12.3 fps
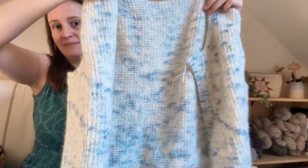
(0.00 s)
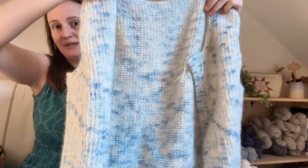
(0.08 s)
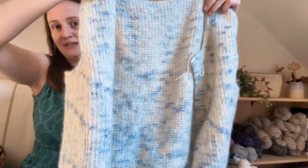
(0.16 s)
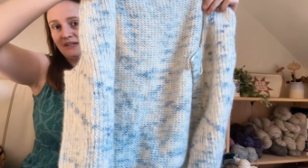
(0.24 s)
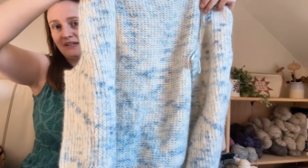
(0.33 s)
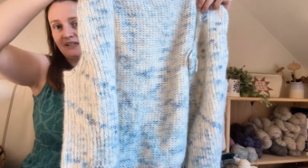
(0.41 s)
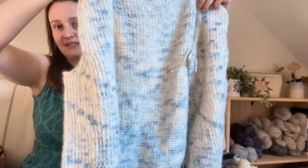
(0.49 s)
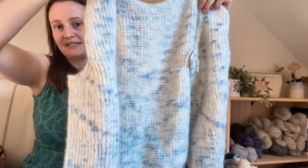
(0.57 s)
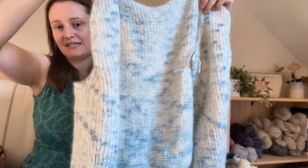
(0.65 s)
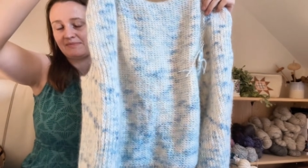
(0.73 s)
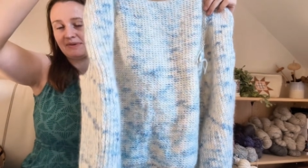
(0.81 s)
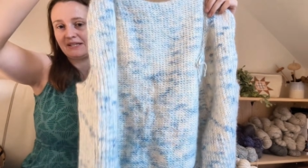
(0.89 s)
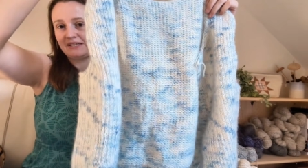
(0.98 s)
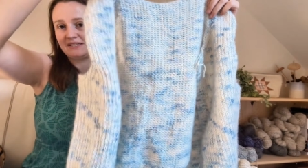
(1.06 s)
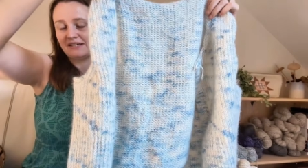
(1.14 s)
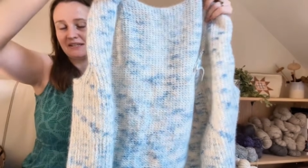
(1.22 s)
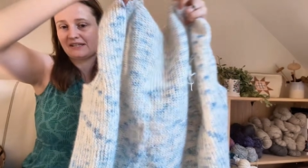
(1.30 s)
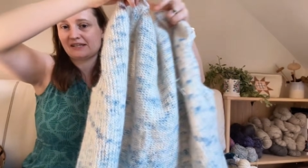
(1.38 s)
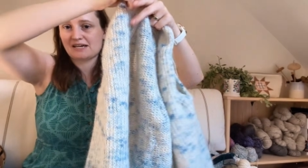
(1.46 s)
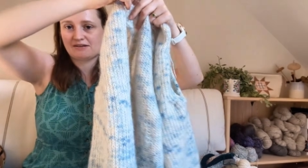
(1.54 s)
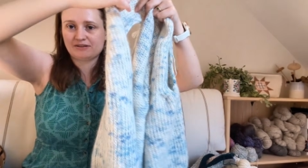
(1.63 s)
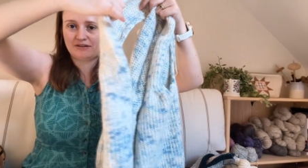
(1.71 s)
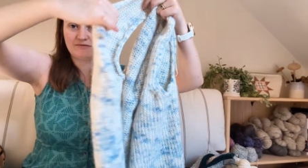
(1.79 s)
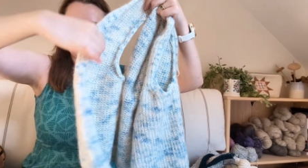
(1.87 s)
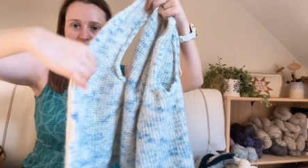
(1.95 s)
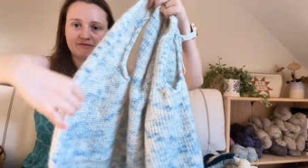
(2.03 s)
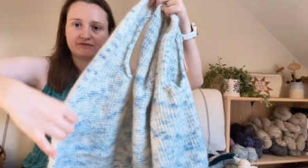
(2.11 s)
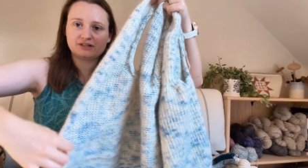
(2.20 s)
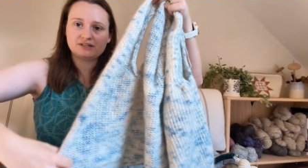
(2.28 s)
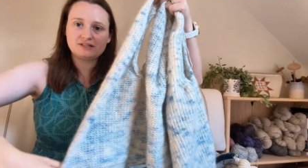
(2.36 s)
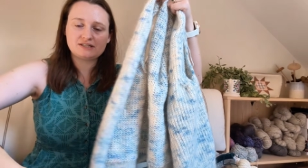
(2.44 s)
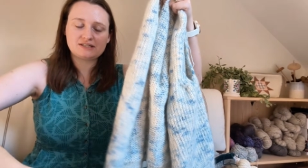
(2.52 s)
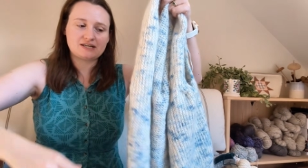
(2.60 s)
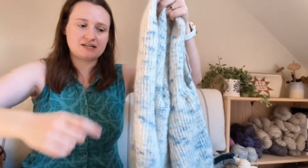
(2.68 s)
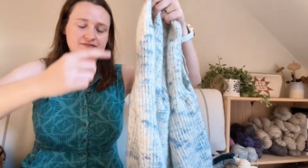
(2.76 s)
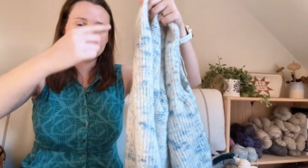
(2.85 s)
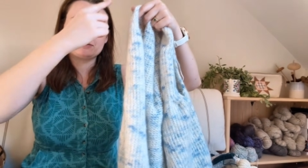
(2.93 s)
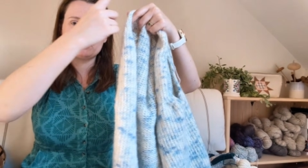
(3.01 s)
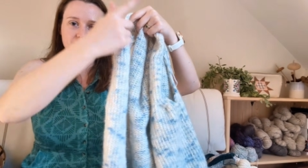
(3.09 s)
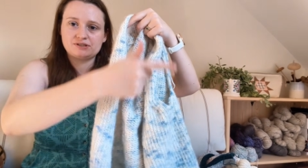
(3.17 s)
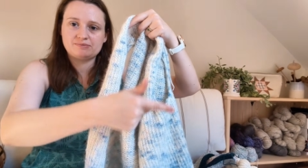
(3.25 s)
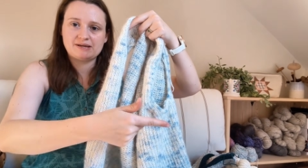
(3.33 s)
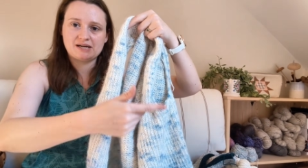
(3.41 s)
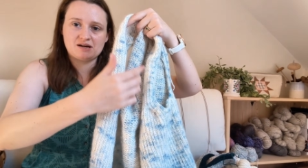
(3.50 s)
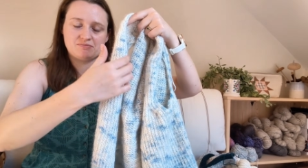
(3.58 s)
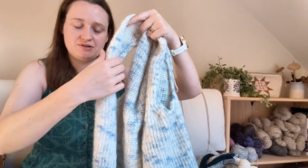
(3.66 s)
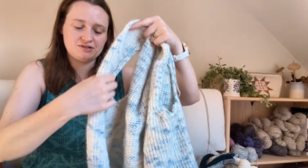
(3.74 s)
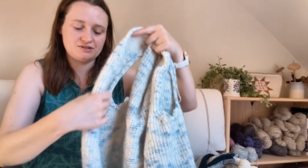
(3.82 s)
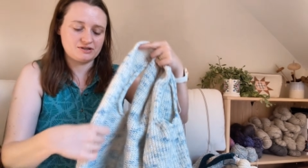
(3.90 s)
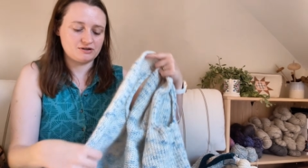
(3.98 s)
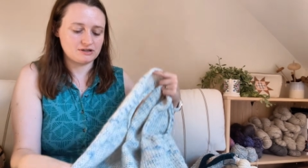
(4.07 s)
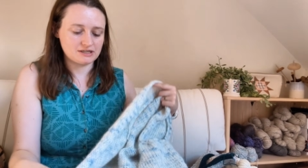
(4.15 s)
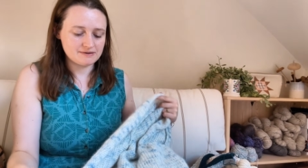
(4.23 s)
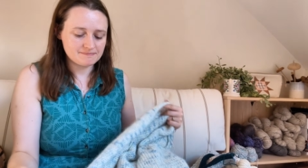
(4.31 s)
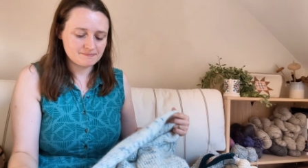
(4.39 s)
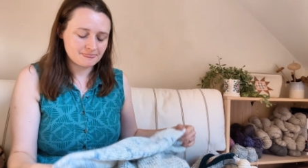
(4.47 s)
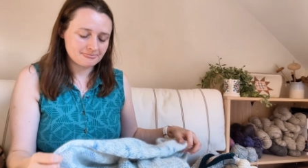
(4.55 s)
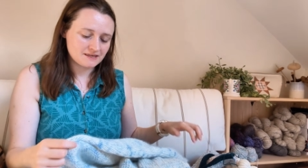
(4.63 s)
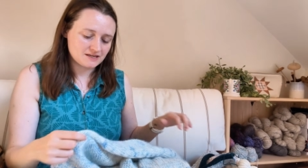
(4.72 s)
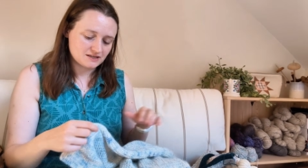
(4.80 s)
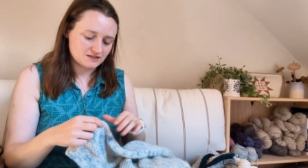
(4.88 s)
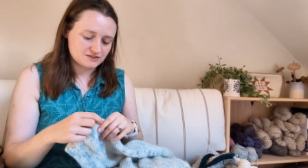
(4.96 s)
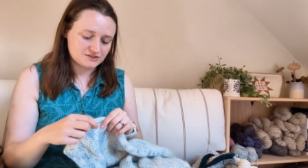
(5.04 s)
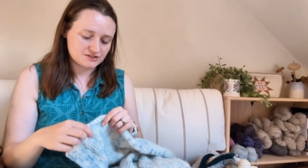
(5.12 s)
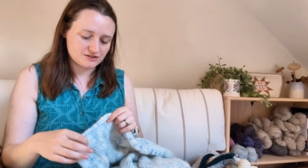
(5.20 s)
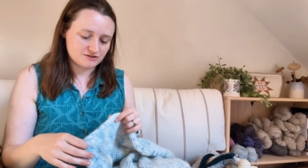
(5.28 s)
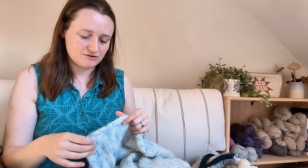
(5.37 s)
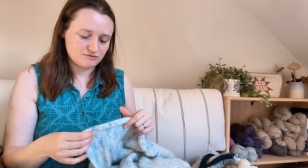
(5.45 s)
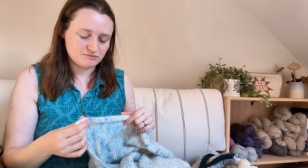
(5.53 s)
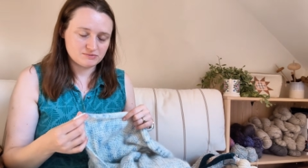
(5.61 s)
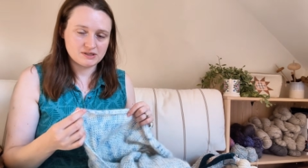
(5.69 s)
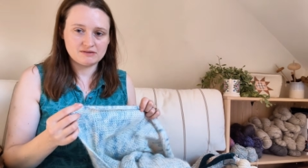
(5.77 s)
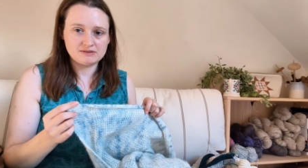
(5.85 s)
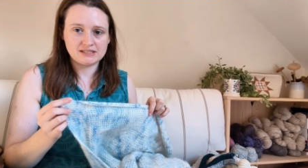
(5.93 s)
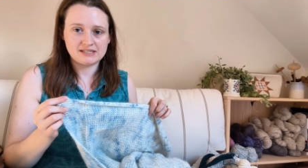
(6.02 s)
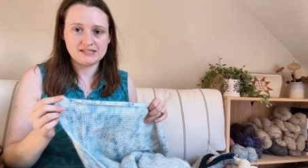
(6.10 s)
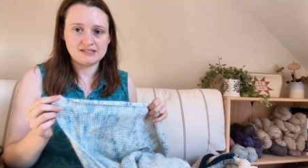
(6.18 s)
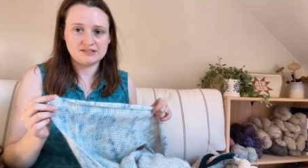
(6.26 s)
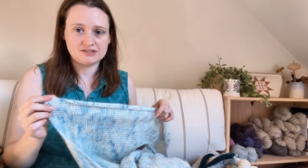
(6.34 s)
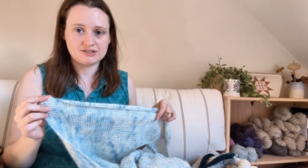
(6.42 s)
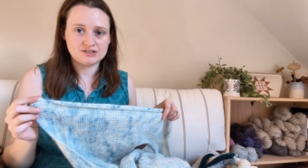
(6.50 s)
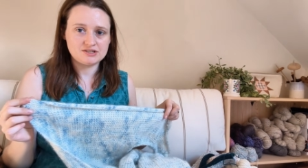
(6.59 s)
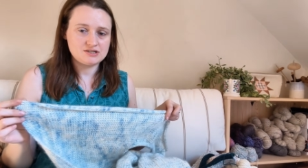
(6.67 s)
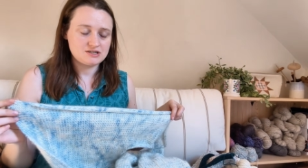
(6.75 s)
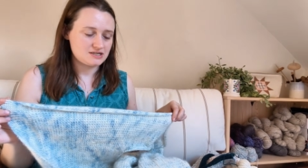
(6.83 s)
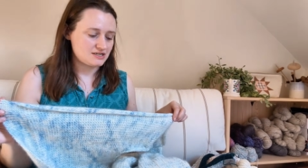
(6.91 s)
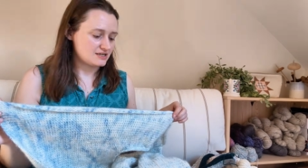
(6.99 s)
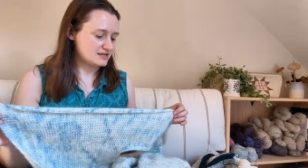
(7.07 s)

and you can kind of see, but there's nothing there on the right front, and I've still got to pick up and do the collar. So what I would like to do